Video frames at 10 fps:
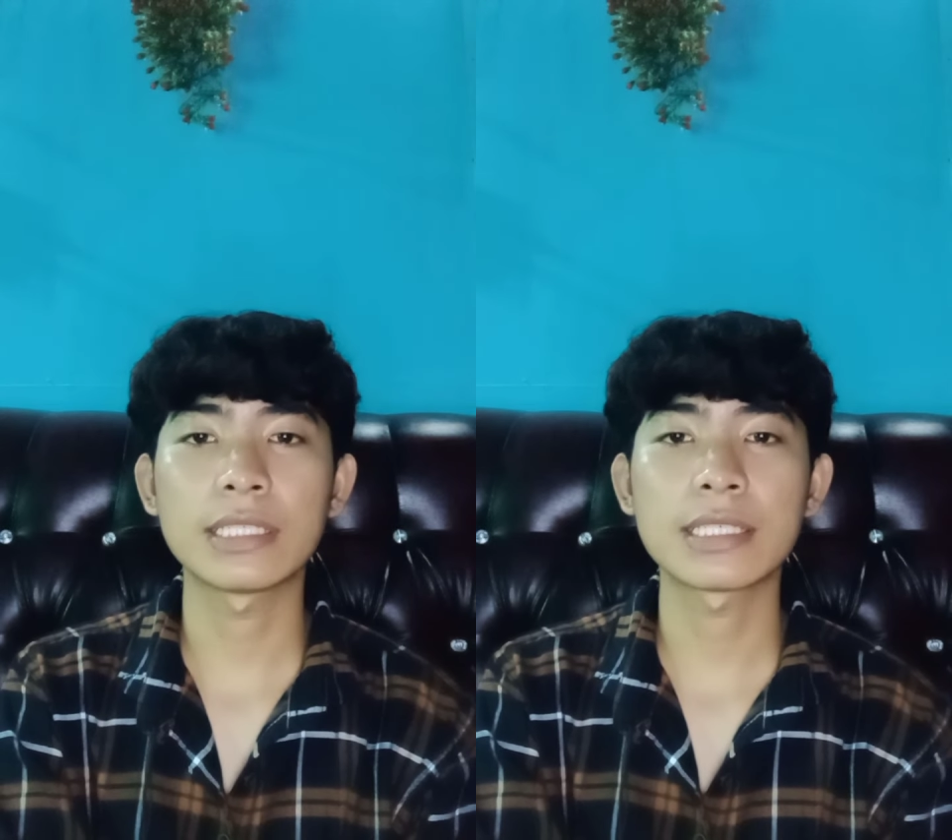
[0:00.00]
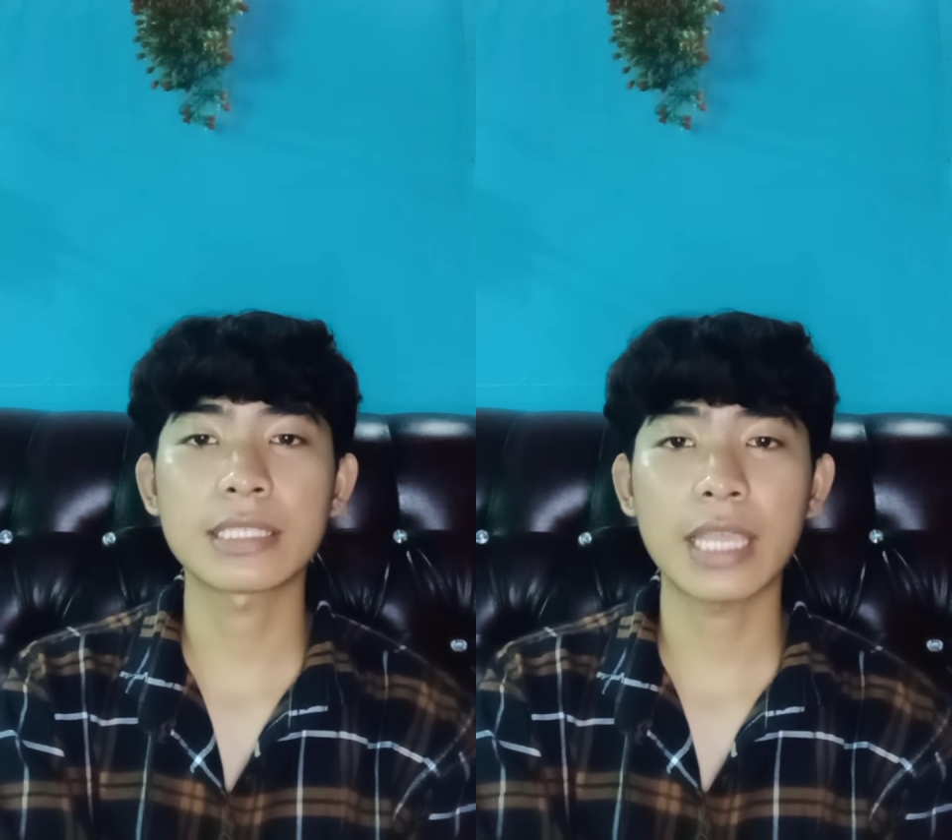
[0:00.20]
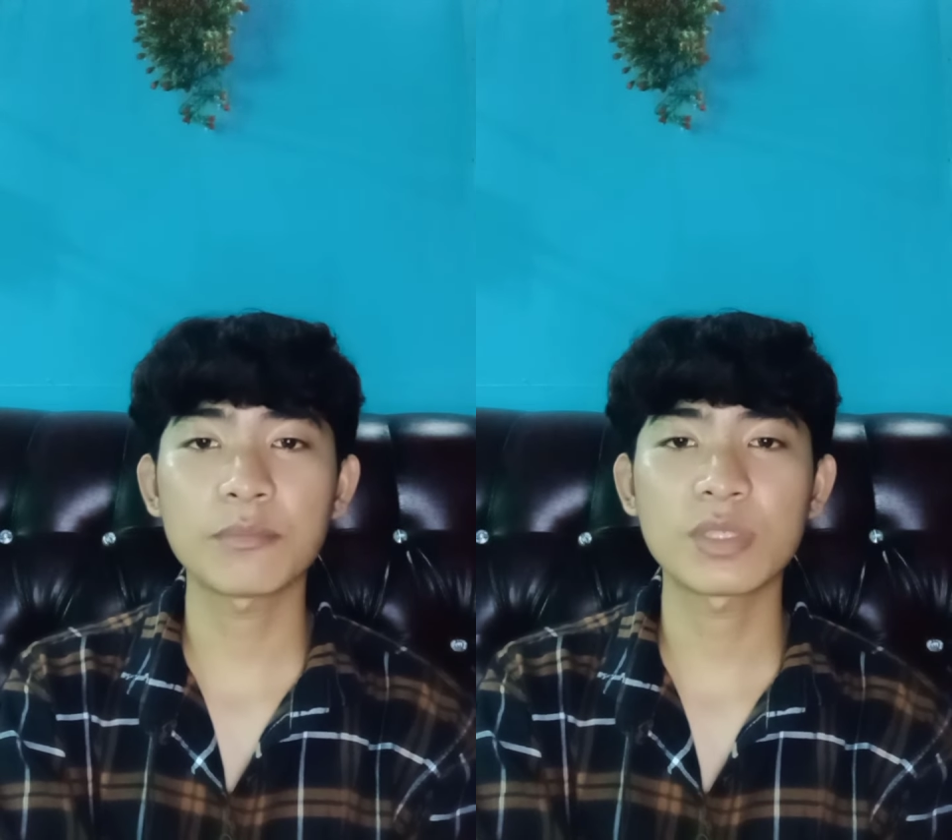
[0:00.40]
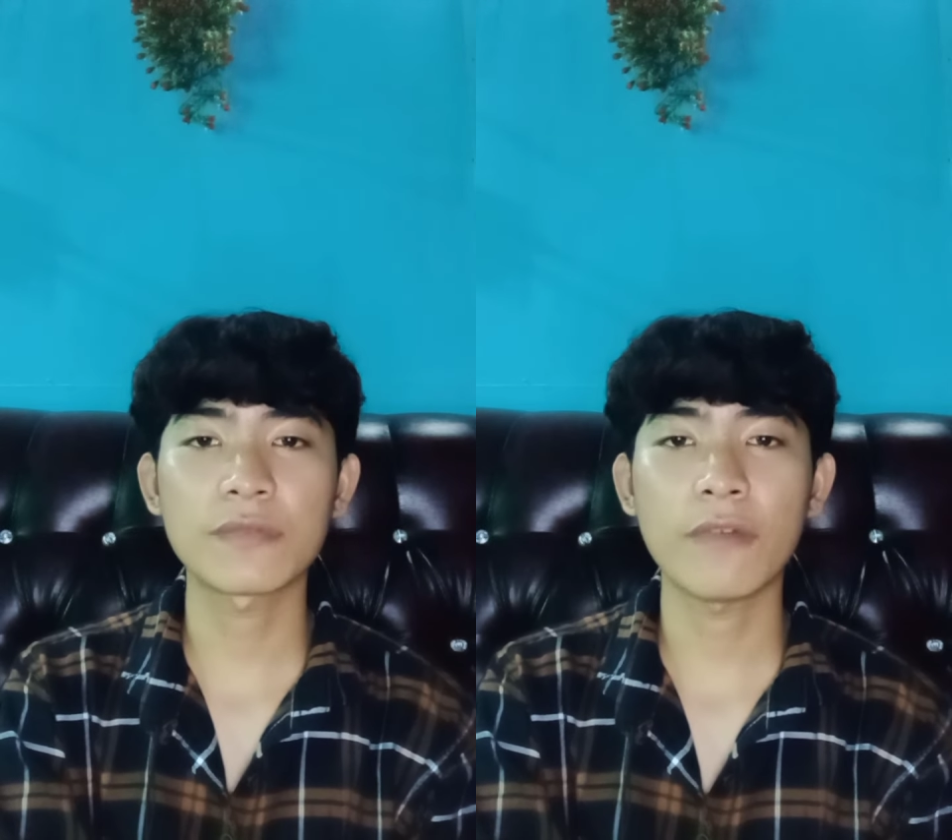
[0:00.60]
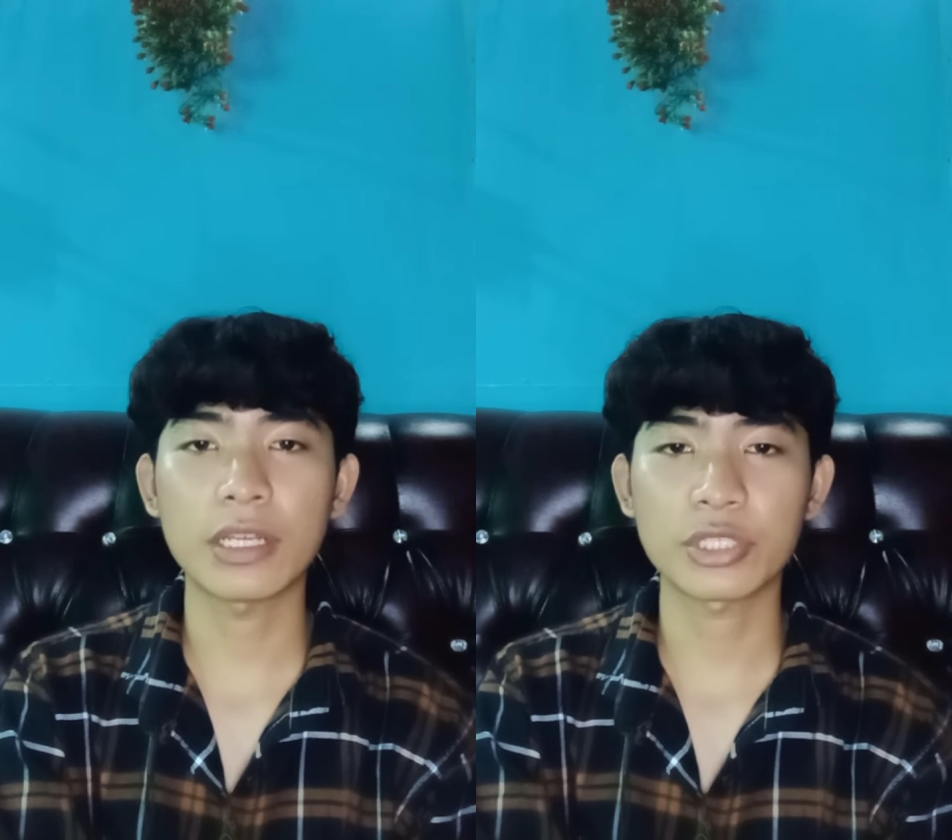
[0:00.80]
the same
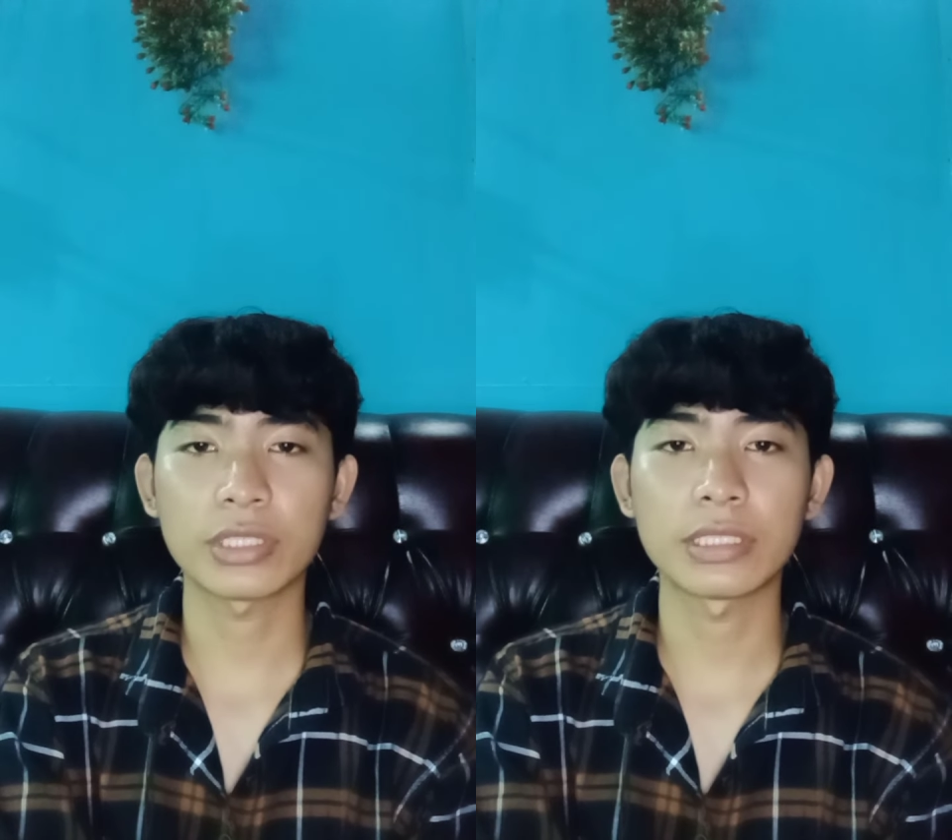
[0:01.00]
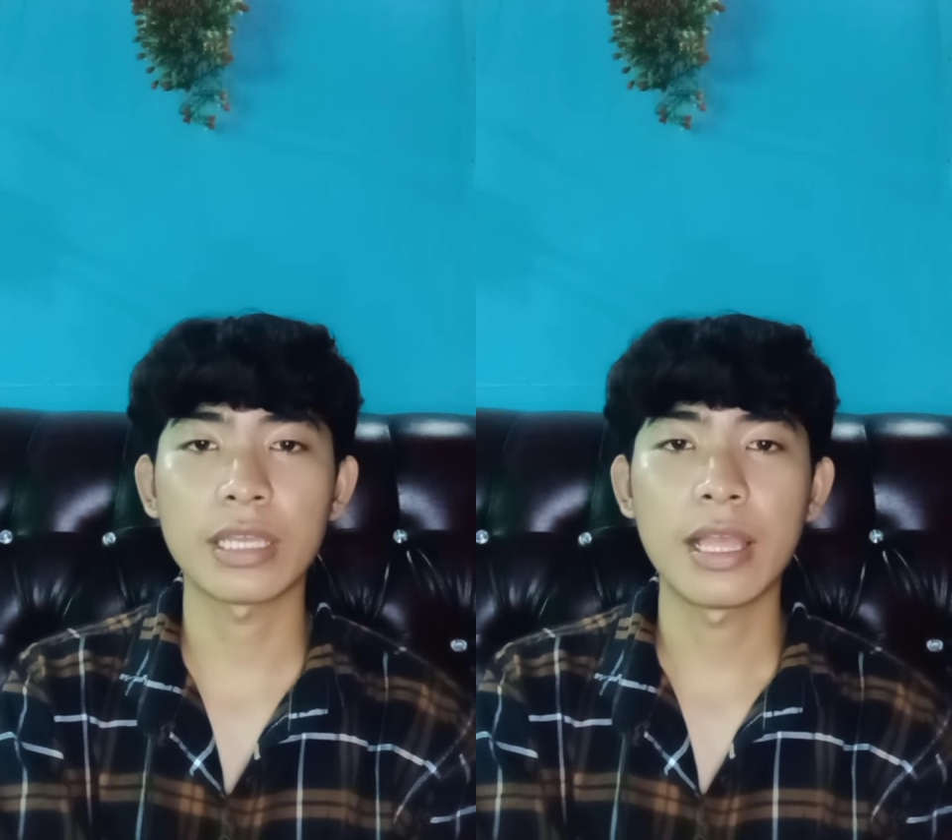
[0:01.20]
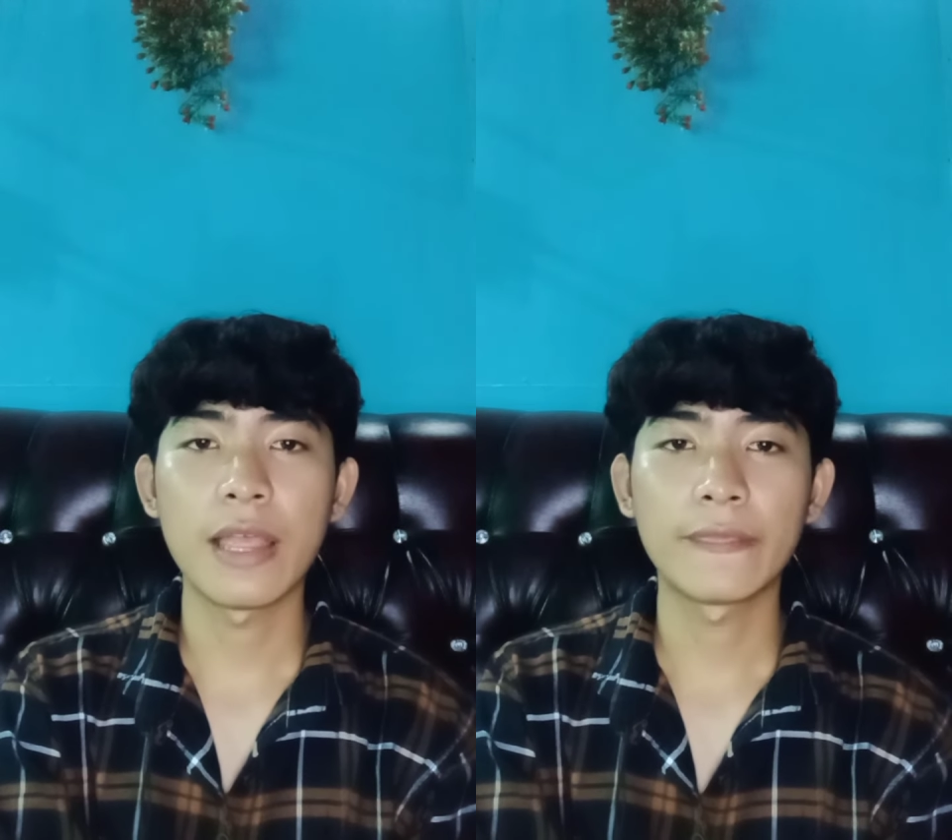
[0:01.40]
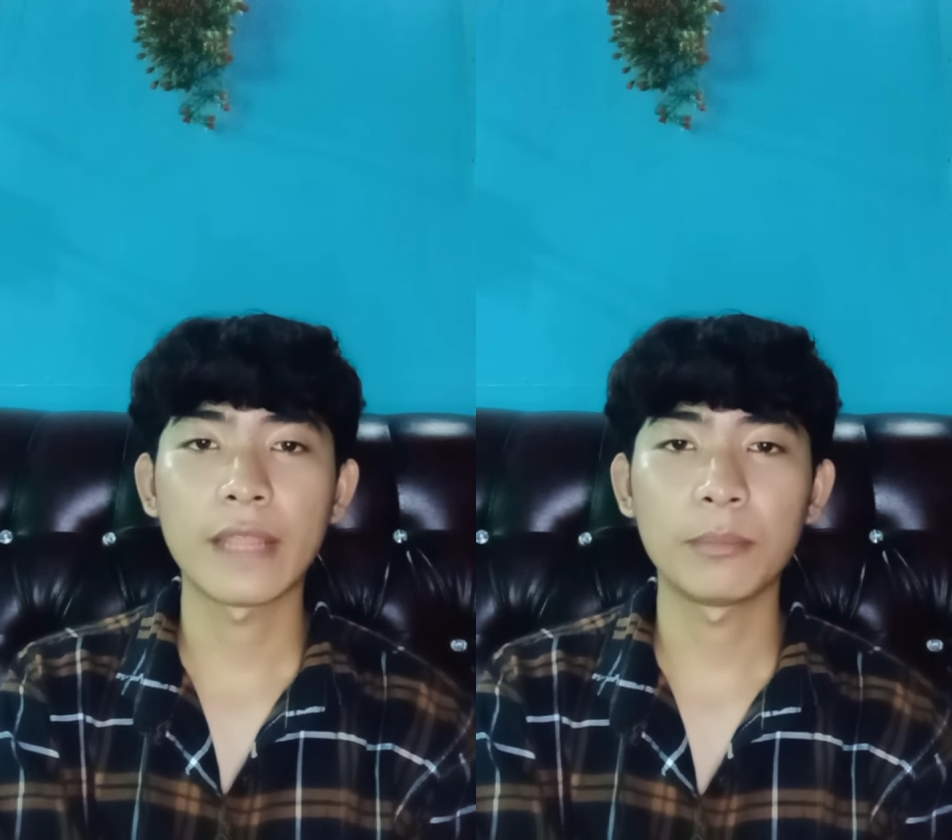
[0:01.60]
function,